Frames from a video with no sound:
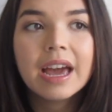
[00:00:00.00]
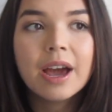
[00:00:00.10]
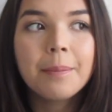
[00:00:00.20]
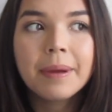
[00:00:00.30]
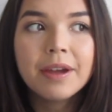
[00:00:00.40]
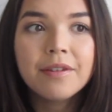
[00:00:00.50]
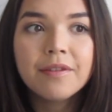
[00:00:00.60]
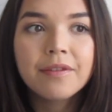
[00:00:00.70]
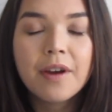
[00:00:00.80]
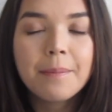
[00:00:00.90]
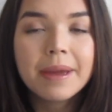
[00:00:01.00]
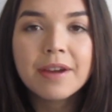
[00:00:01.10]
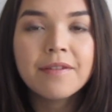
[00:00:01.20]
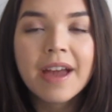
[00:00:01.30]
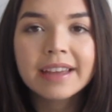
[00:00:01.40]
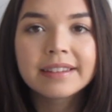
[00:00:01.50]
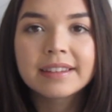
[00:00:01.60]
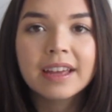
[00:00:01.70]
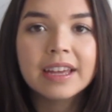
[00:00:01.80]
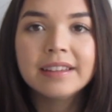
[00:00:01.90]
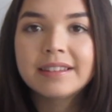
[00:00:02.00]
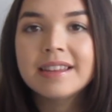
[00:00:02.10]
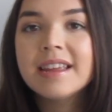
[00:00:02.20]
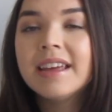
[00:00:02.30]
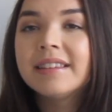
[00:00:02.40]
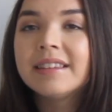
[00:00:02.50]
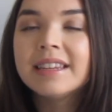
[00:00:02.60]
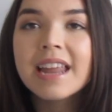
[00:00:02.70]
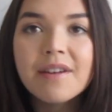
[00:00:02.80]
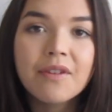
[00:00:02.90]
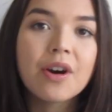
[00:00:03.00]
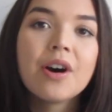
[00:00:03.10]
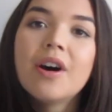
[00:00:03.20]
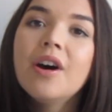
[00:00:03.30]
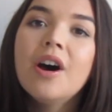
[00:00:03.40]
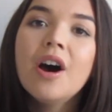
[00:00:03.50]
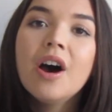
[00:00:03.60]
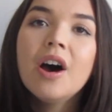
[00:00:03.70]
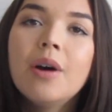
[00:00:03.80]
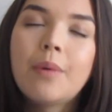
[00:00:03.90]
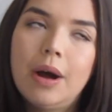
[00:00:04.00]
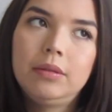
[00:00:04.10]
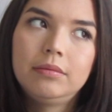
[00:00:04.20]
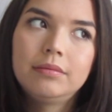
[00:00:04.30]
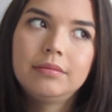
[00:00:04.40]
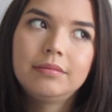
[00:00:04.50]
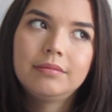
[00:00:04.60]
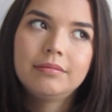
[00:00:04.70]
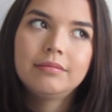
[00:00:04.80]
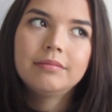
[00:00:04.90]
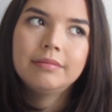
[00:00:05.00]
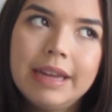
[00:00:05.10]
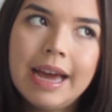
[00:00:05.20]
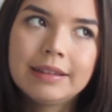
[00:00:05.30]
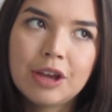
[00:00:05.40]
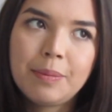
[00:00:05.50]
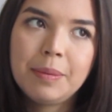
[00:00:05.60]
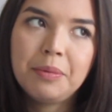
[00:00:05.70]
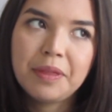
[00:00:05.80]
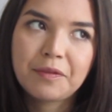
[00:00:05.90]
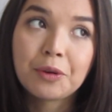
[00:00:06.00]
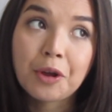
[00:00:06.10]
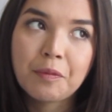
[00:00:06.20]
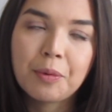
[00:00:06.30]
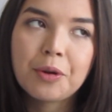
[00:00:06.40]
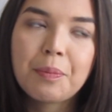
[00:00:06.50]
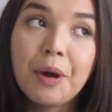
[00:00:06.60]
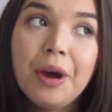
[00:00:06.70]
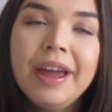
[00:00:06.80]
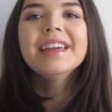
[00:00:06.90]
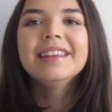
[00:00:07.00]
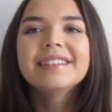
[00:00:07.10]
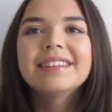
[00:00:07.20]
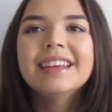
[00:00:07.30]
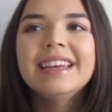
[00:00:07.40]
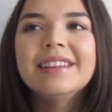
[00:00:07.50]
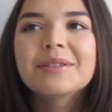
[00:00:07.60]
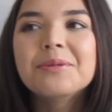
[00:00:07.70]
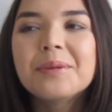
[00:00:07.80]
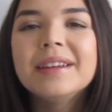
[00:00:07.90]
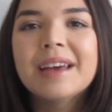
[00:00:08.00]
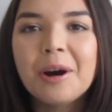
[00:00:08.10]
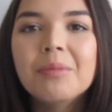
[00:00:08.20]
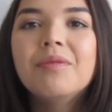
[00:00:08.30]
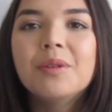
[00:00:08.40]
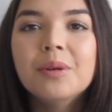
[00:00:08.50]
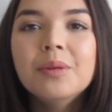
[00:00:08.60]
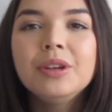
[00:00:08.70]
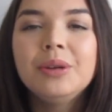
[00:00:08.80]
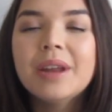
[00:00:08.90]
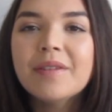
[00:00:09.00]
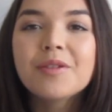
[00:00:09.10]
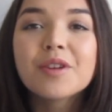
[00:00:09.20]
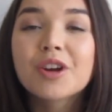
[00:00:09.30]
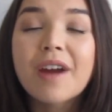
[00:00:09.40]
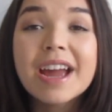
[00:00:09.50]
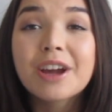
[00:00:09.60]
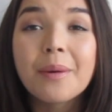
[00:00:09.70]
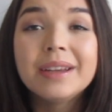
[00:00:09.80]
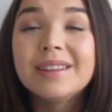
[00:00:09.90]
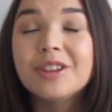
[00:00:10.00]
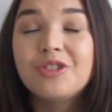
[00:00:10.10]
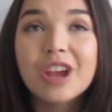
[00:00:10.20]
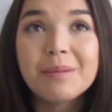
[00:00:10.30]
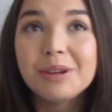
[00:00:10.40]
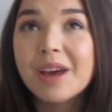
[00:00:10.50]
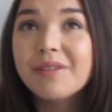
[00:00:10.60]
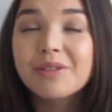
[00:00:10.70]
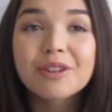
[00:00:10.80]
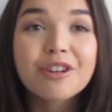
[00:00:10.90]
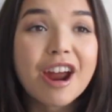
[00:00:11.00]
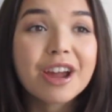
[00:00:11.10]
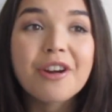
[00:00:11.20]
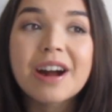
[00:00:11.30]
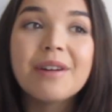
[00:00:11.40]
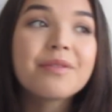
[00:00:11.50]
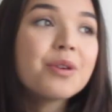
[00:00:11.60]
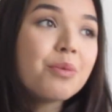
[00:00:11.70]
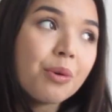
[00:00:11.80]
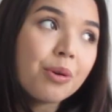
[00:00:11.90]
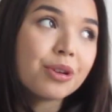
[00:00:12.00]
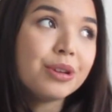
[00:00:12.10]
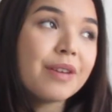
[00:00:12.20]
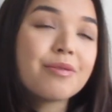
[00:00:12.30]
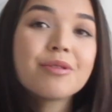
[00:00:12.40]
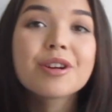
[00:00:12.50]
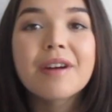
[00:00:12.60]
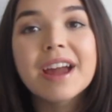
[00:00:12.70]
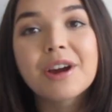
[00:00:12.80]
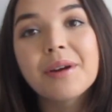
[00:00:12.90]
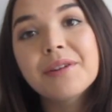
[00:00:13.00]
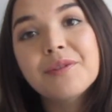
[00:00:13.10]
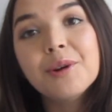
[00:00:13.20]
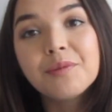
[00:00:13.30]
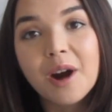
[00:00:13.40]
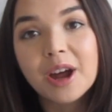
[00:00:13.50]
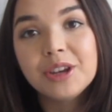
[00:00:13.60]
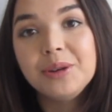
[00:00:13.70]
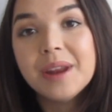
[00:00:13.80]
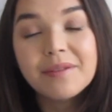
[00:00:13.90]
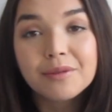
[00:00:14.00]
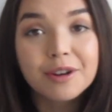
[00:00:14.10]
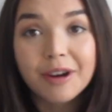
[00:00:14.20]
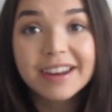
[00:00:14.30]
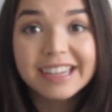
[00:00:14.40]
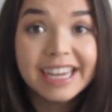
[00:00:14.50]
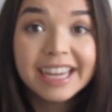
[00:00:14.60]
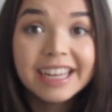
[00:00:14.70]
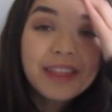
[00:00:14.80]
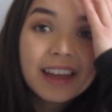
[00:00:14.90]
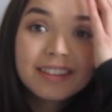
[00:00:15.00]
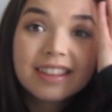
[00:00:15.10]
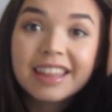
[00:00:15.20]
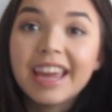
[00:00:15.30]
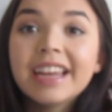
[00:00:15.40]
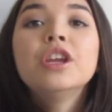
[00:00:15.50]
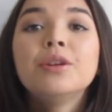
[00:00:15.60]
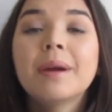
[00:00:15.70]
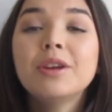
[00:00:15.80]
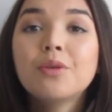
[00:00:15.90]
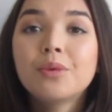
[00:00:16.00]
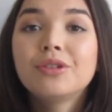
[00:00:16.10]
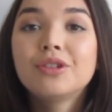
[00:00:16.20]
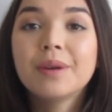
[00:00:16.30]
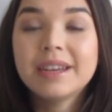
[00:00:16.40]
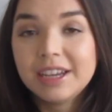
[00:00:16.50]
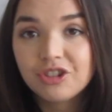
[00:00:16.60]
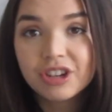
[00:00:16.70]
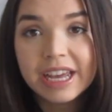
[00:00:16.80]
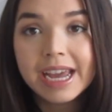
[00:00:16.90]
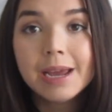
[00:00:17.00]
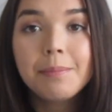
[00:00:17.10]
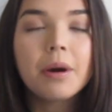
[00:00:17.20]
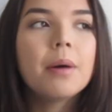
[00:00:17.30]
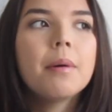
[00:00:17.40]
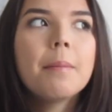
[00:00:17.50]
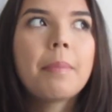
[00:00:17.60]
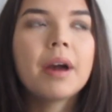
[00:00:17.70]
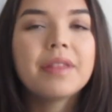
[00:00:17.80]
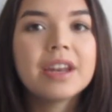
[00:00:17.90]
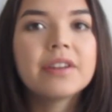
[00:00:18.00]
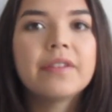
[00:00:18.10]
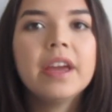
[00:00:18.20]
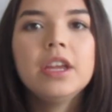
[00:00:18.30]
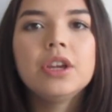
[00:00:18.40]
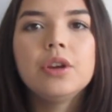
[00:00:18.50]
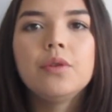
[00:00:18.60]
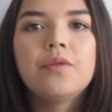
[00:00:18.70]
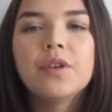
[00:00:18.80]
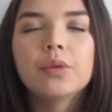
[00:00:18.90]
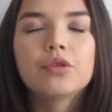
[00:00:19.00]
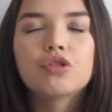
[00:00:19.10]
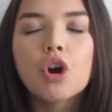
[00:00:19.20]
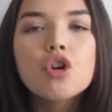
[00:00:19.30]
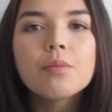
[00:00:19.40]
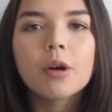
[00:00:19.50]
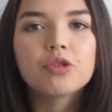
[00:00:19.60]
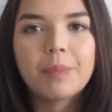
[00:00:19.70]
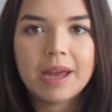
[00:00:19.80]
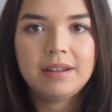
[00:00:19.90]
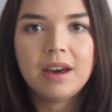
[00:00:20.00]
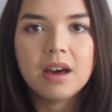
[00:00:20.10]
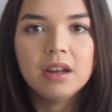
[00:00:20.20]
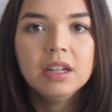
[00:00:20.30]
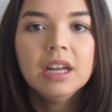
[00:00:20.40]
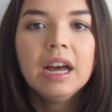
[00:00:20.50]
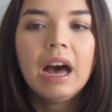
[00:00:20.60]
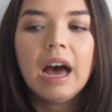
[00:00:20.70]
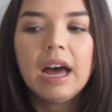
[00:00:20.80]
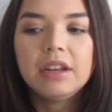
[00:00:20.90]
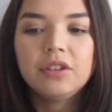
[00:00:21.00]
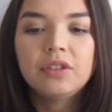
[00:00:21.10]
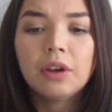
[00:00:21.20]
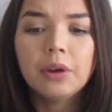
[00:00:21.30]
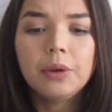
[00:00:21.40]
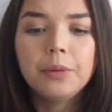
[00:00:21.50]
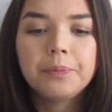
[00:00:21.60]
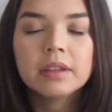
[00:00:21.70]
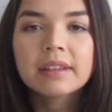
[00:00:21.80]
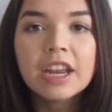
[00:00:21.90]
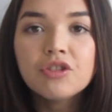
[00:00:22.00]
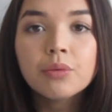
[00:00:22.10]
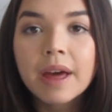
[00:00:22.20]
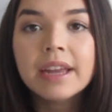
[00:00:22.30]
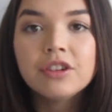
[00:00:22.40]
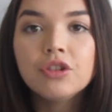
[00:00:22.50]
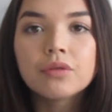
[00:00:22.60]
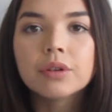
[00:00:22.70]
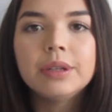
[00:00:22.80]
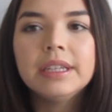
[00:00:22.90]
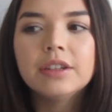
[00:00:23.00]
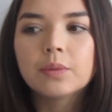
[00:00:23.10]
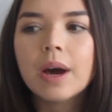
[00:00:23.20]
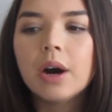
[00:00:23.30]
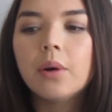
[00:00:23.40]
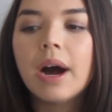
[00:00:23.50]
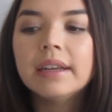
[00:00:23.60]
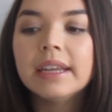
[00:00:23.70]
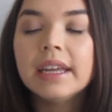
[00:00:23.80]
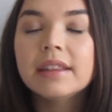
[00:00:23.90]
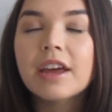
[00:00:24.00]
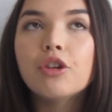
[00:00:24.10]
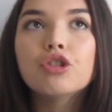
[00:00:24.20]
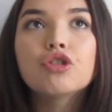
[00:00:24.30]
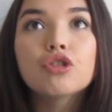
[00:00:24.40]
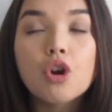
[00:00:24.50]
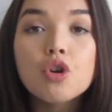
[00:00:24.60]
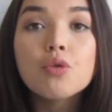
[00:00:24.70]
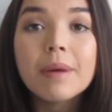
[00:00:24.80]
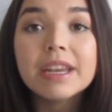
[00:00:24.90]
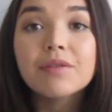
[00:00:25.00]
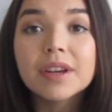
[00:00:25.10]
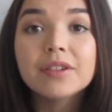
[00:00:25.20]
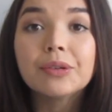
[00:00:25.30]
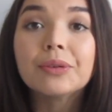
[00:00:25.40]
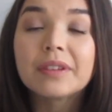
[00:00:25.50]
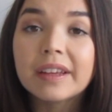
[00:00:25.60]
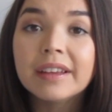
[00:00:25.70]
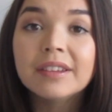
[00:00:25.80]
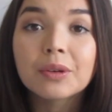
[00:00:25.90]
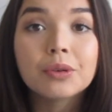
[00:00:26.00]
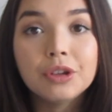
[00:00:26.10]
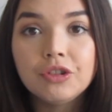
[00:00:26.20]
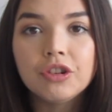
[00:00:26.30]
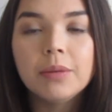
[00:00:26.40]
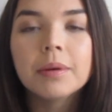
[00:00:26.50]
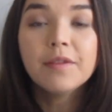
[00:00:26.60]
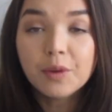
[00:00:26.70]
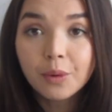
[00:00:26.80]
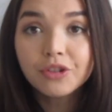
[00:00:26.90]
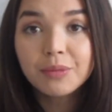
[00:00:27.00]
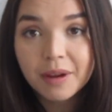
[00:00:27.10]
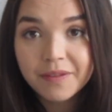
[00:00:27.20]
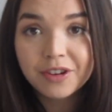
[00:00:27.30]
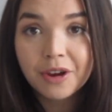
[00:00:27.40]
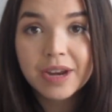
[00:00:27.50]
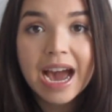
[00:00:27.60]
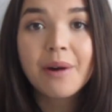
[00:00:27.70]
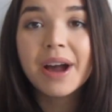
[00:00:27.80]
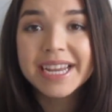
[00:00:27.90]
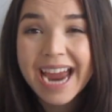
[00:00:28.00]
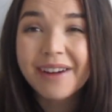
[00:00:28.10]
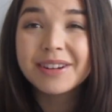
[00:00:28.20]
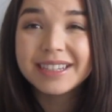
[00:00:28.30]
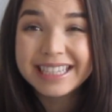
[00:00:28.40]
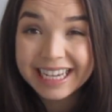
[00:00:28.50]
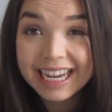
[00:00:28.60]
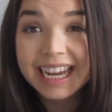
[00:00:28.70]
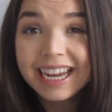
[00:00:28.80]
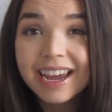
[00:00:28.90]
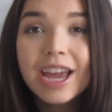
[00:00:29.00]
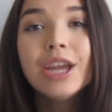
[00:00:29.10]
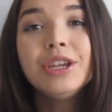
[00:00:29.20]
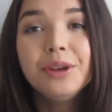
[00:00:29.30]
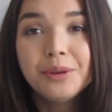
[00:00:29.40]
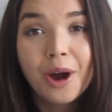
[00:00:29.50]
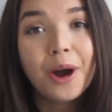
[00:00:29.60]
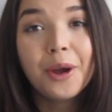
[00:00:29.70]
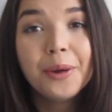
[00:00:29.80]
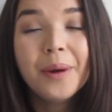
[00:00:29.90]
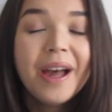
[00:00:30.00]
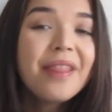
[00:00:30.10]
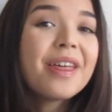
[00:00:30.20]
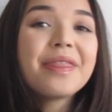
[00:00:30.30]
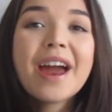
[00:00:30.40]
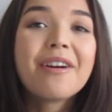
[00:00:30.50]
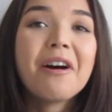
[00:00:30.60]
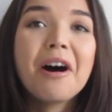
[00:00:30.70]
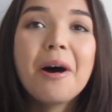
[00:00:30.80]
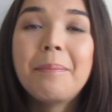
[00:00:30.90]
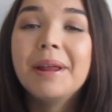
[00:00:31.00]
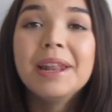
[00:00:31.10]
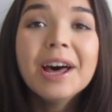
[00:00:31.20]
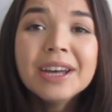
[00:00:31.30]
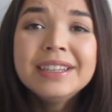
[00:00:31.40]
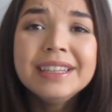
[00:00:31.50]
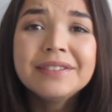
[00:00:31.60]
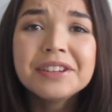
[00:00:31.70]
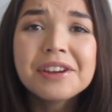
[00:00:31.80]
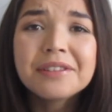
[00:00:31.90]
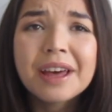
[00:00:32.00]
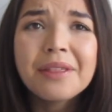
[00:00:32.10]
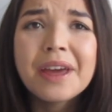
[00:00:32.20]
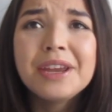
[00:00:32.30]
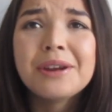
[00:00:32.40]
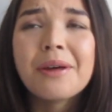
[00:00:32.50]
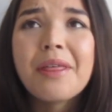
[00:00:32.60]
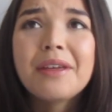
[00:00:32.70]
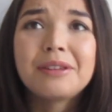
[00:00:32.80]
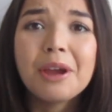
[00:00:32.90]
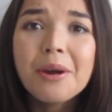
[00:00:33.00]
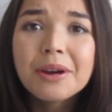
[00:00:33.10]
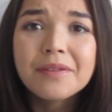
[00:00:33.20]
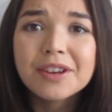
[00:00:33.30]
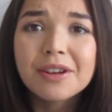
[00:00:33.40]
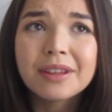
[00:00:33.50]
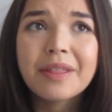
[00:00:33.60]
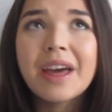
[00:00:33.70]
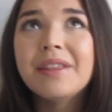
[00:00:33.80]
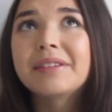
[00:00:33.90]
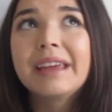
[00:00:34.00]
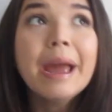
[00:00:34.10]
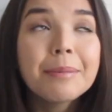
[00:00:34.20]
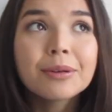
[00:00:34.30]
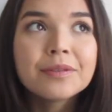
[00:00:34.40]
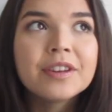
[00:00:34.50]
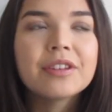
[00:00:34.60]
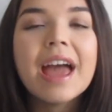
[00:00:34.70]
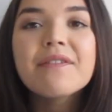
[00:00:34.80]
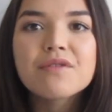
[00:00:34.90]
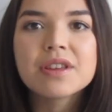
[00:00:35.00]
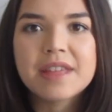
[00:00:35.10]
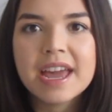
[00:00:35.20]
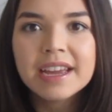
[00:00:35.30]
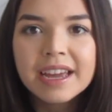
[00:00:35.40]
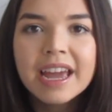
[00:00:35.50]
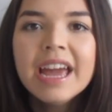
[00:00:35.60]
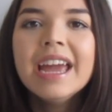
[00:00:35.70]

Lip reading: a bit of exercise has never, well, it has hurt people when they've gone overboard, but it's always helpful. You never regret going to the gym, you never regret going out for a walk, you never regret going for a run, you never regret it. That's the thing. You may not want to do it initially, but by the end of it you feel so much better, and so schedule that into your routine as well. And there is so many resources on YouTube. If you're watching my video now, I guarantee you know that there are Pilates videos out there, you know that there's yoga videos out there, there's kickboxing videos, everything.